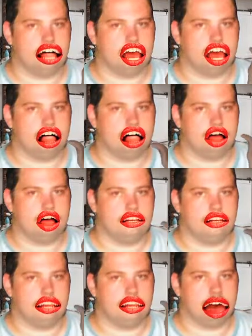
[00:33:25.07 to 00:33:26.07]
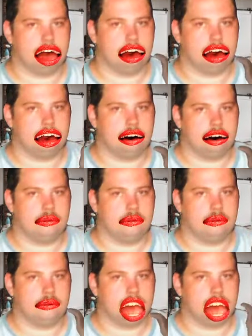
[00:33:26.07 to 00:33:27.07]
one of the tabs to, like,
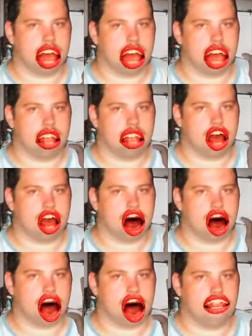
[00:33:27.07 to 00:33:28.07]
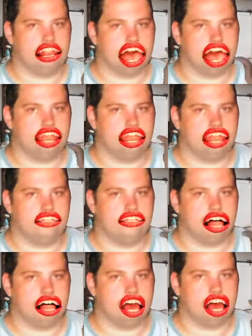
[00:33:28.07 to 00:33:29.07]
edit the settings said
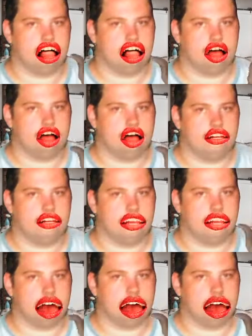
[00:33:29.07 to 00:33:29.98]
advanced, and that just made me happy.